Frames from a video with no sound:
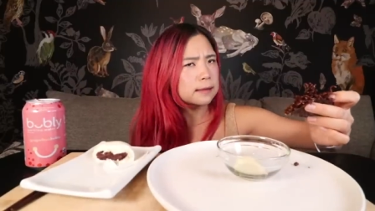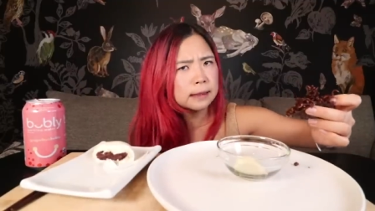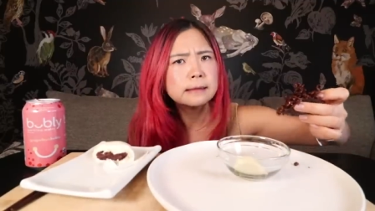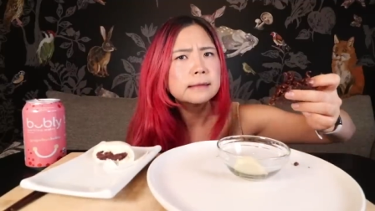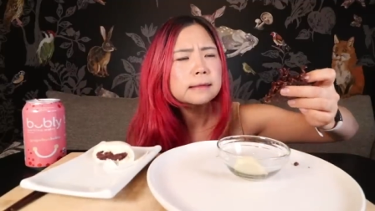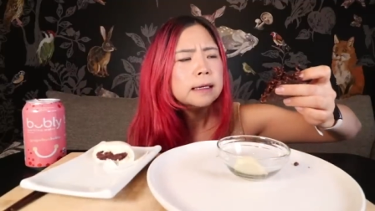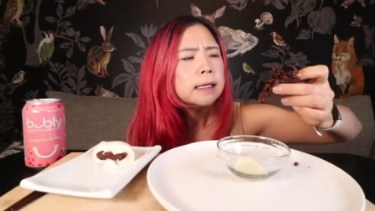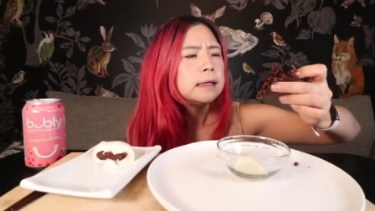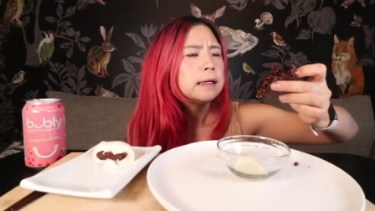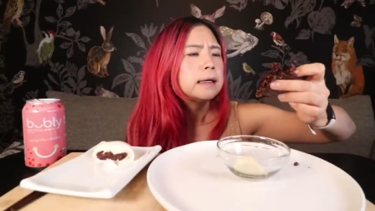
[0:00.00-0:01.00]

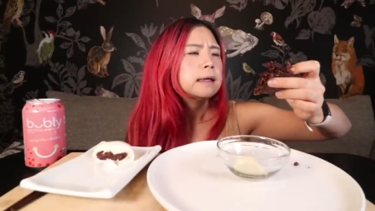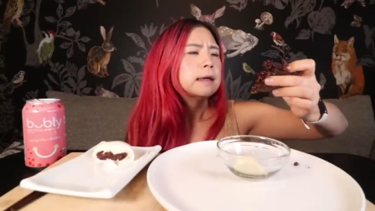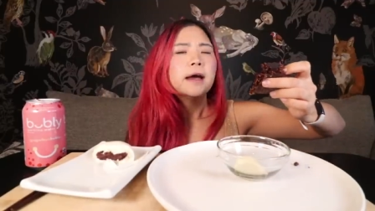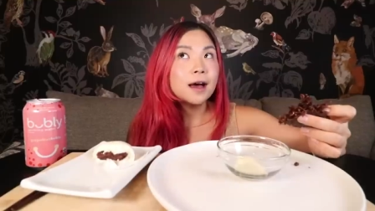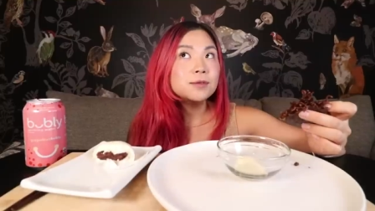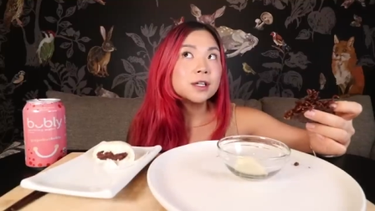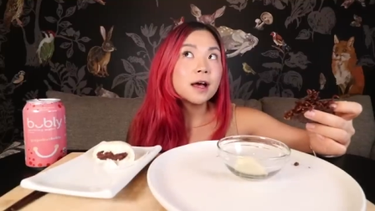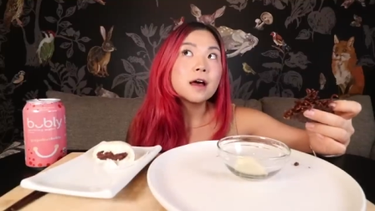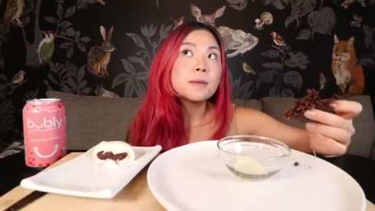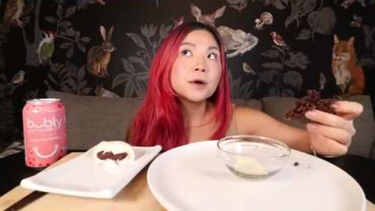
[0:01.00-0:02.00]
I'm just
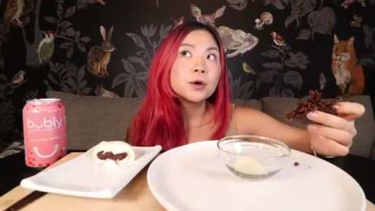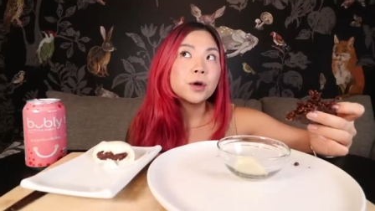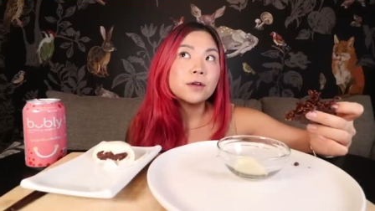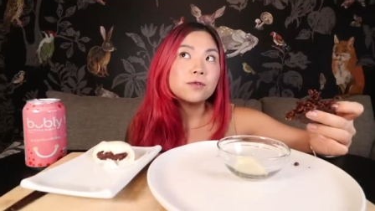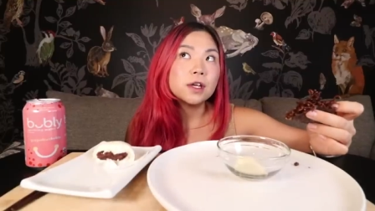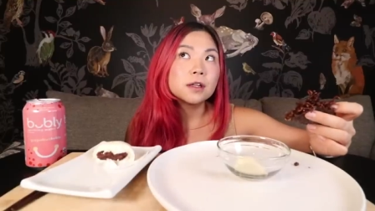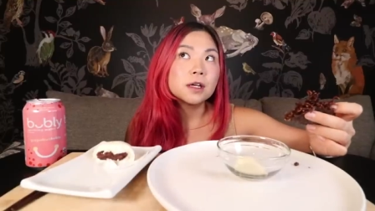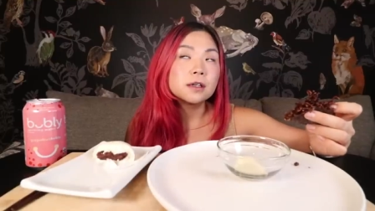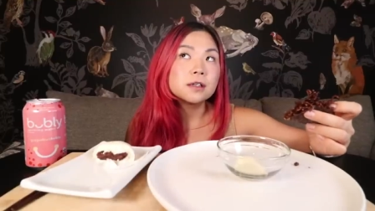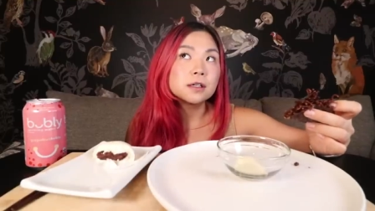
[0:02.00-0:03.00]
glad that I'm a Korean vegan
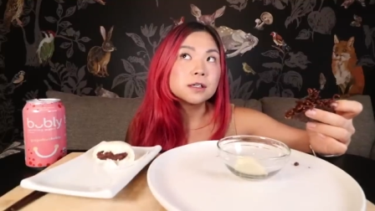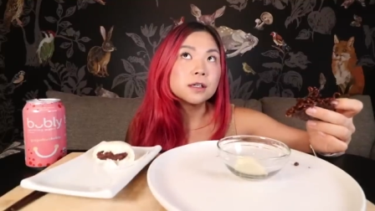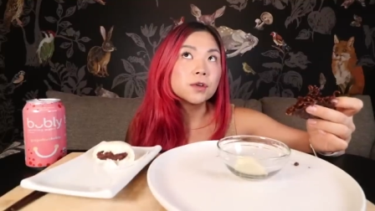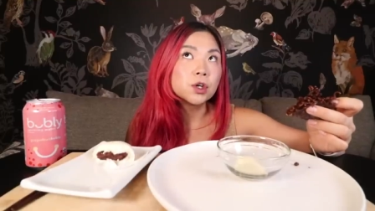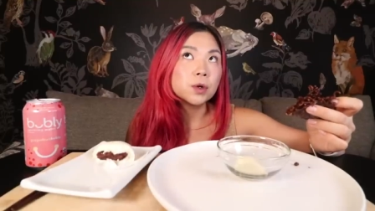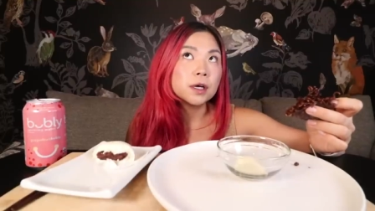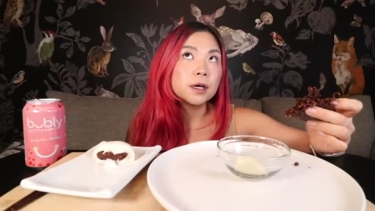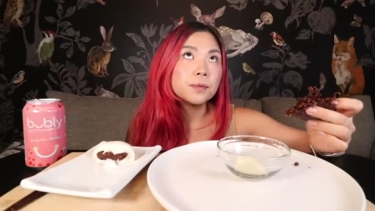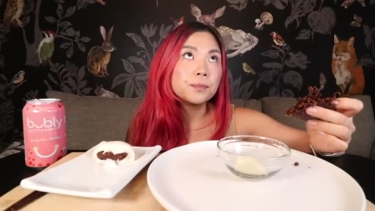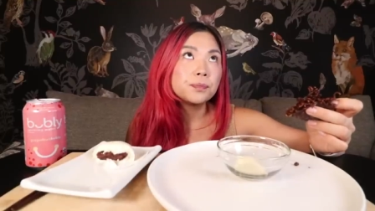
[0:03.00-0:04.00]
that doesn't live in
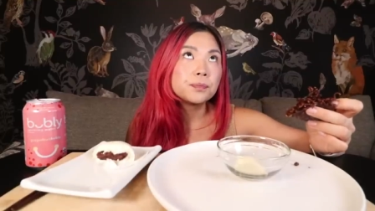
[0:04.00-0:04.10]
Korea,